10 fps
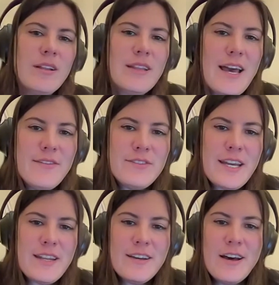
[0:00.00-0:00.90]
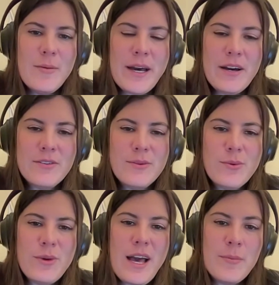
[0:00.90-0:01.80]
live data about
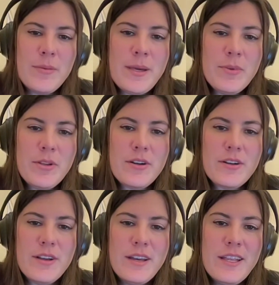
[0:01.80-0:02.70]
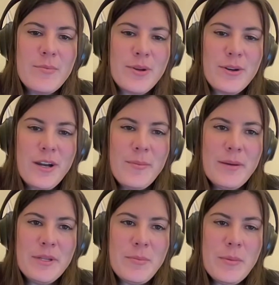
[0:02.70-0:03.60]
how many people are in the program, how
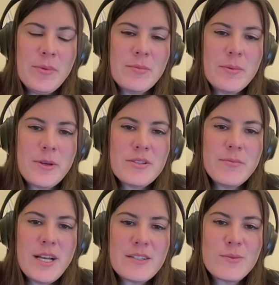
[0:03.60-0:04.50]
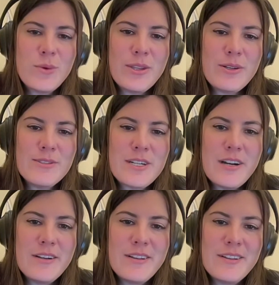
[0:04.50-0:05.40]
many people are proposing blocks with Lodestar?